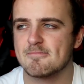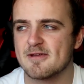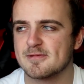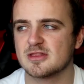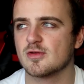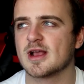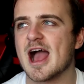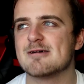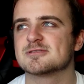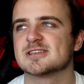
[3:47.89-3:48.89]
they've been doing
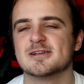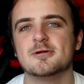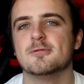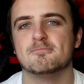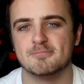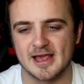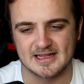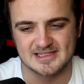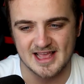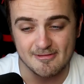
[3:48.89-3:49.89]
absolute
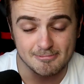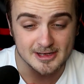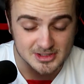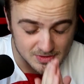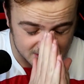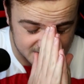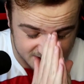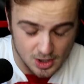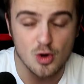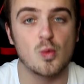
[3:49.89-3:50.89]
bits. They've been doing
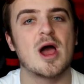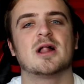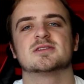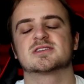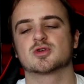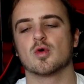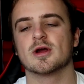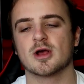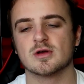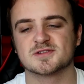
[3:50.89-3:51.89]
so well,
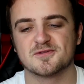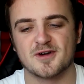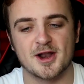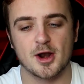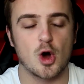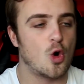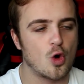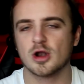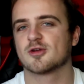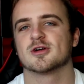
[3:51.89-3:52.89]
scoring goals for fun
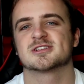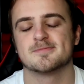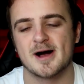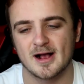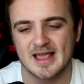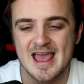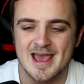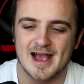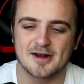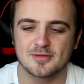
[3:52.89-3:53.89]
all across the park.
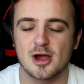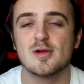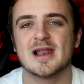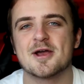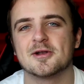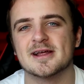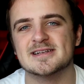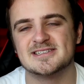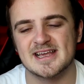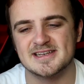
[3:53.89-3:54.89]
And although
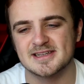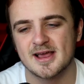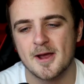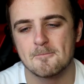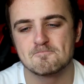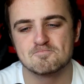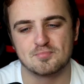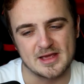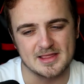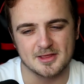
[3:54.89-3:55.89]
Lyon did
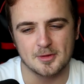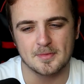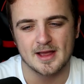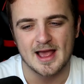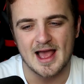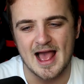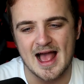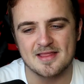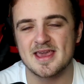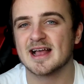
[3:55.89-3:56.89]
beat them
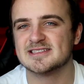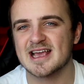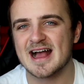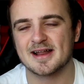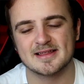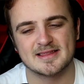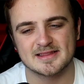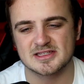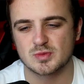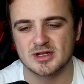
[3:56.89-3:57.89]
at the Etihad, I
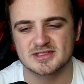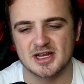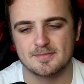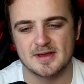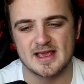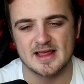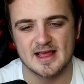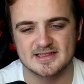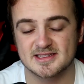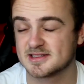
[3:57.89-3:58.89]
think this one's going to be,
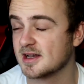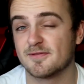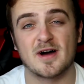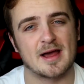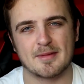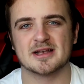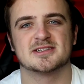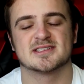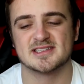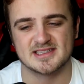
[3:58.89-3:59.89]
it's going to fire
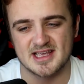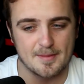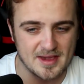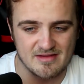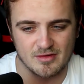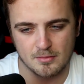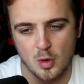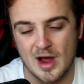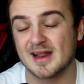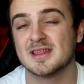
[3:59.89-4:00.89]
Manchester City up even
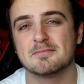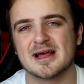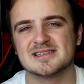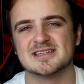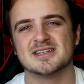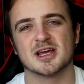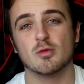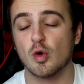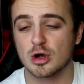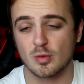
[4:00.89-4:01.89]
more. And I think Man City are going
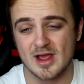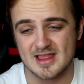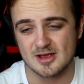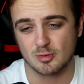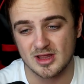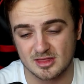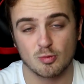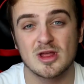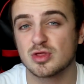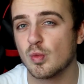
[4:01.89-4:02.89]
to walk away
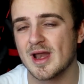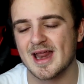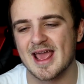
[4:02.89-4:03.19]
with the win